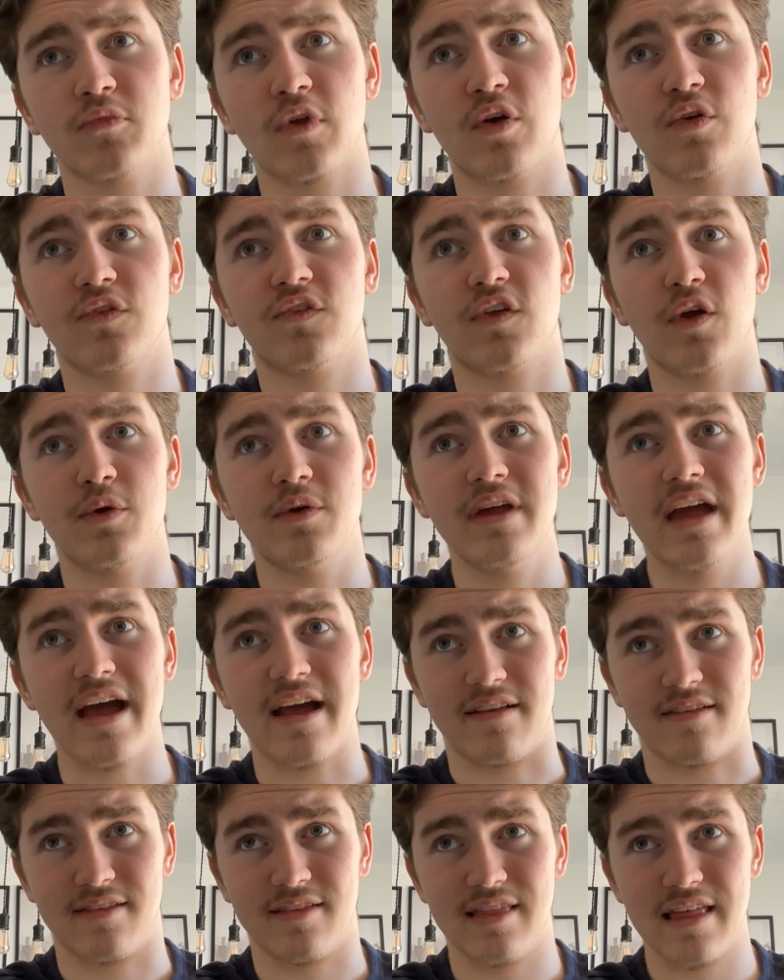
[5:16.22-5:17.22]
So
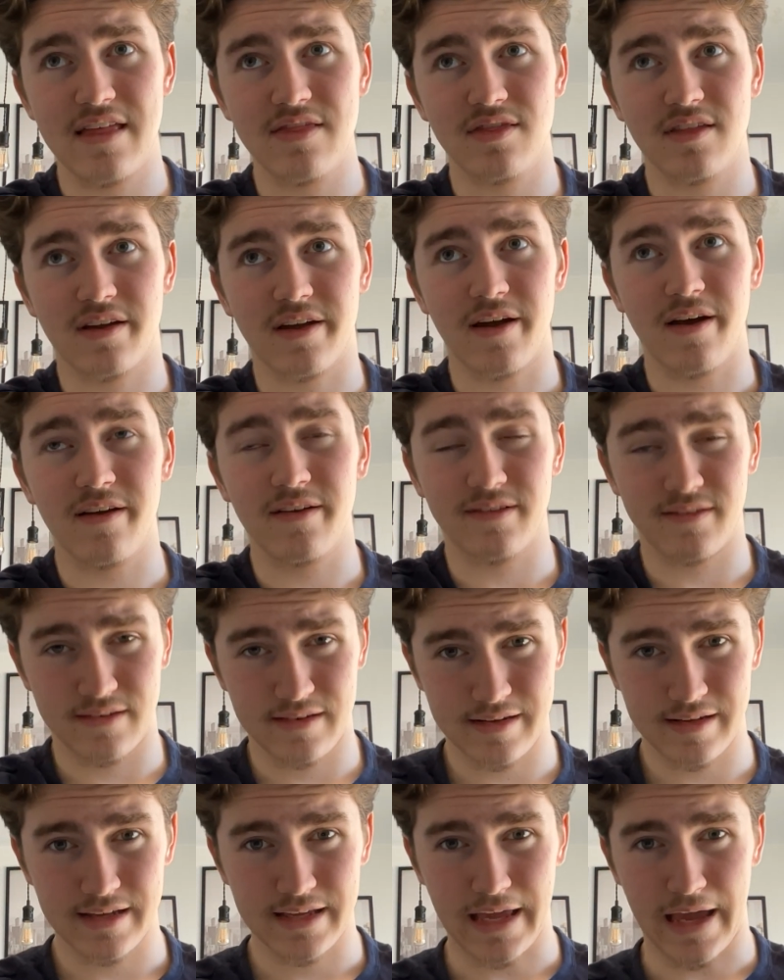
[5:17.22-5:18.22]
yes, then the
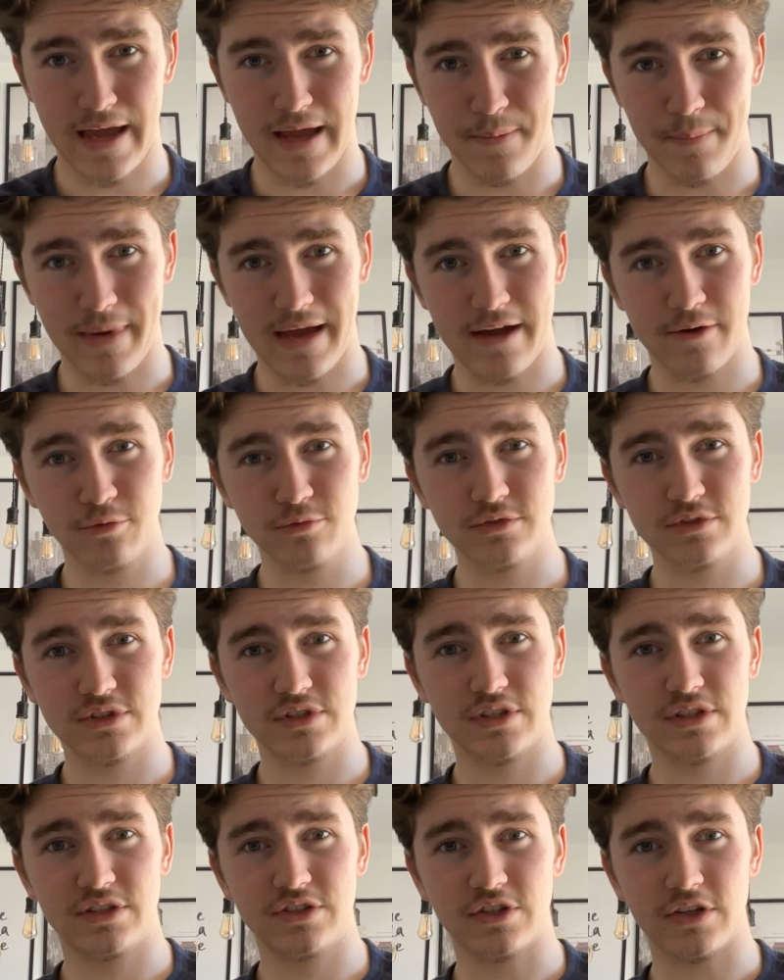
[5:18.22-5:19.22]
casting came
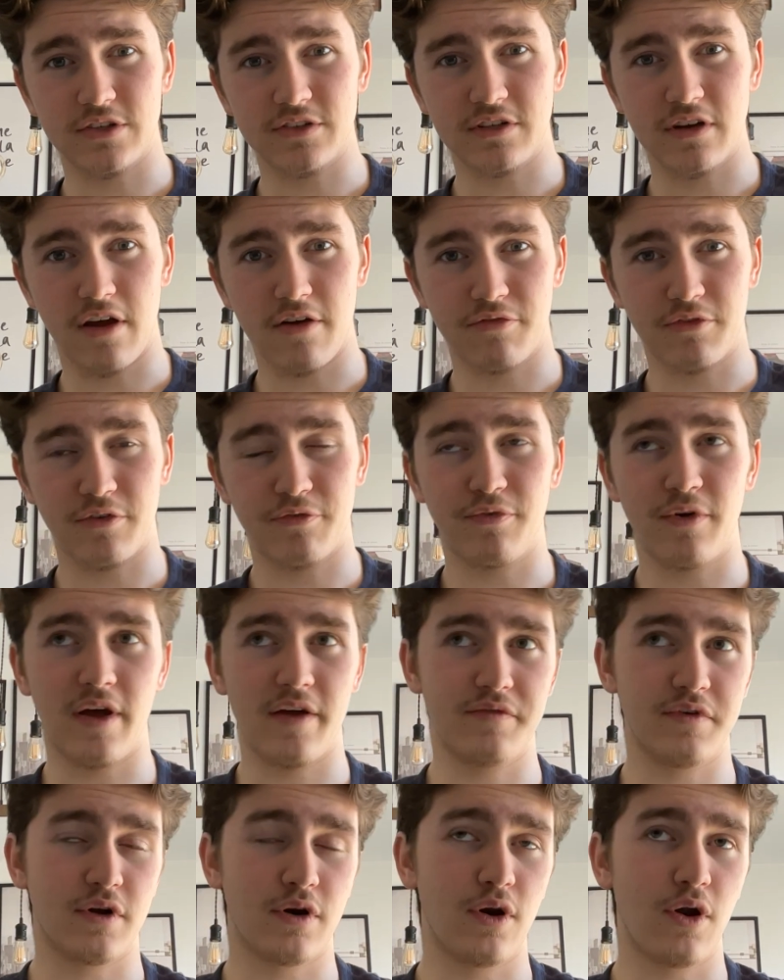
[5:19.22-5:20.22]
out just after
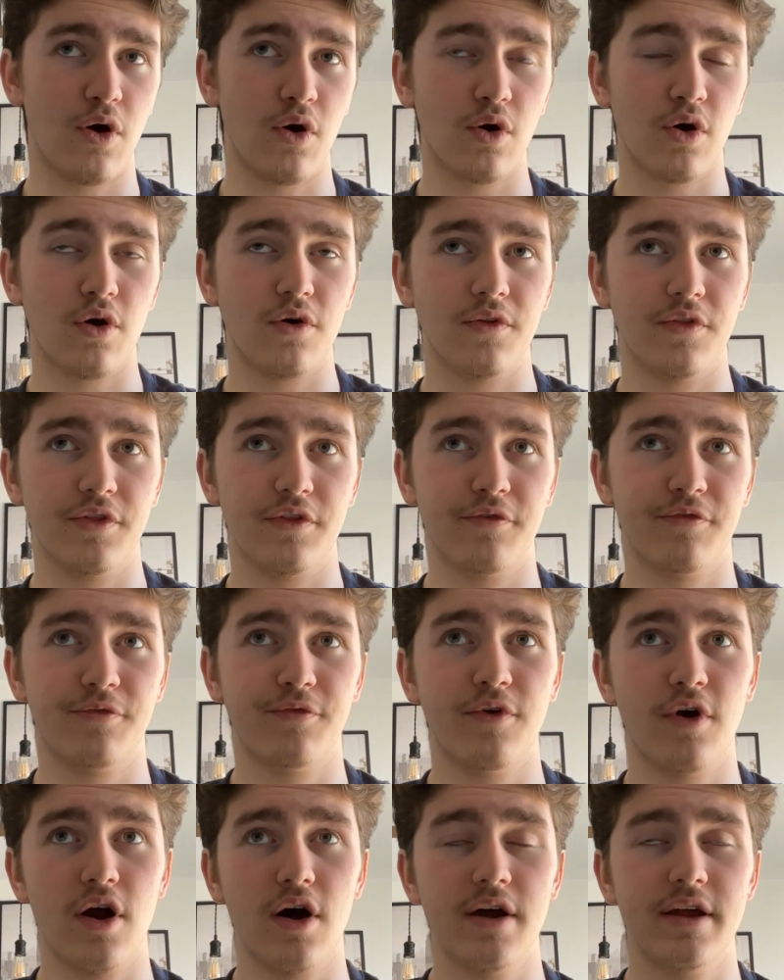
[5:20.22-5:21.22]
5 o'clock on the
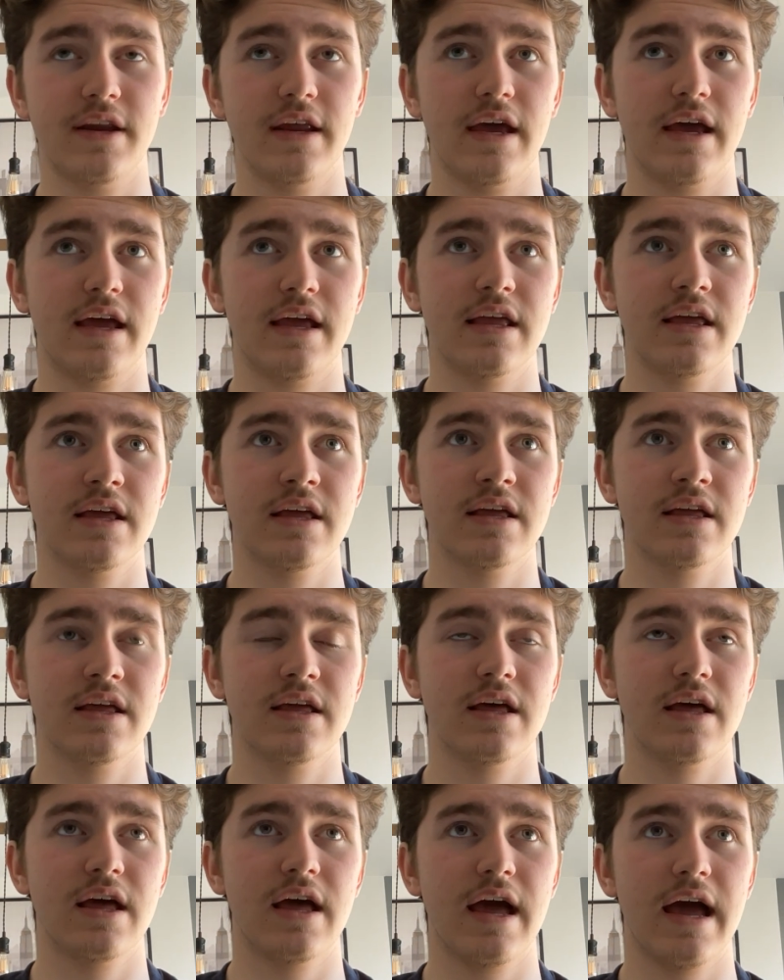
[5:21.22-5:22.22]
Friday,
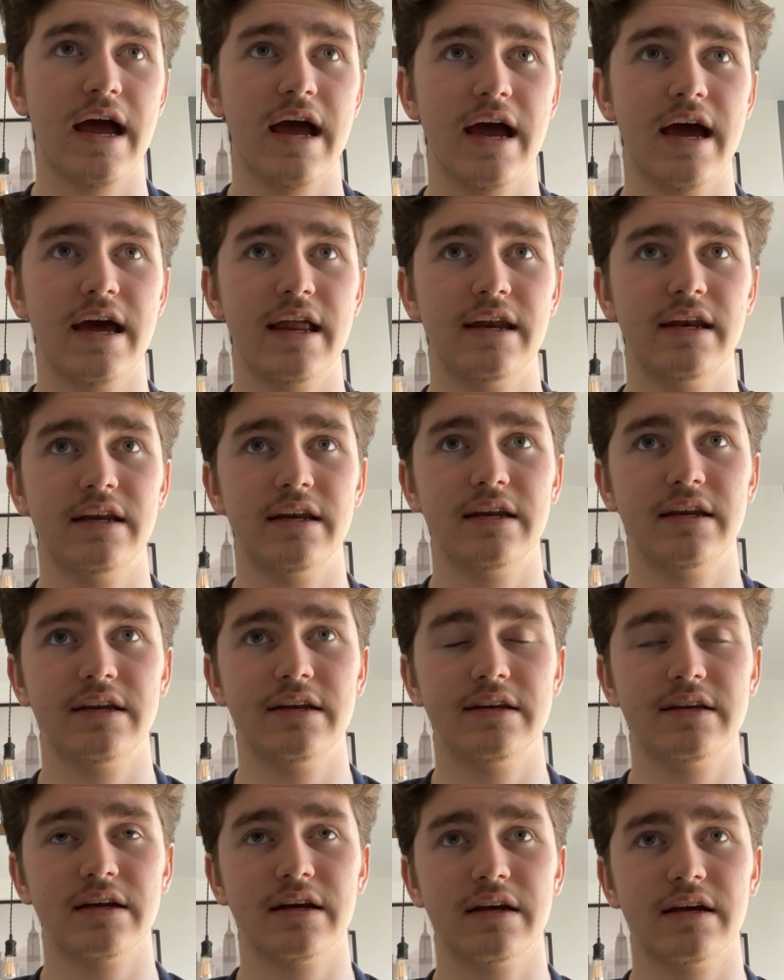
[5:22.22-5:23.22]

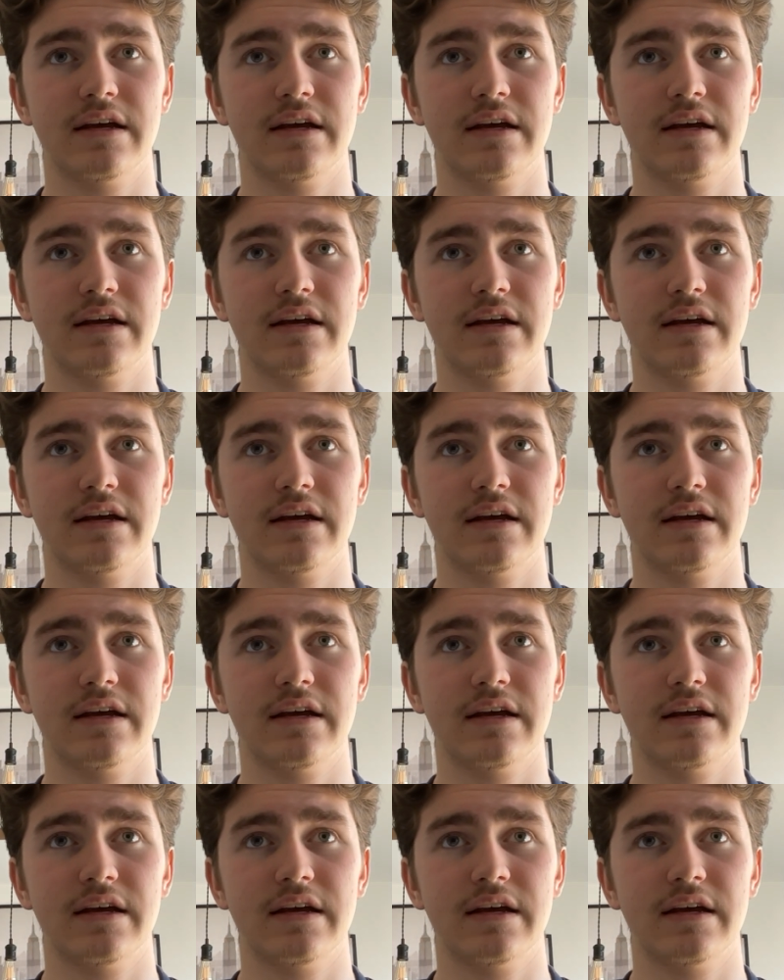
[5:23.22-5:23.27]
and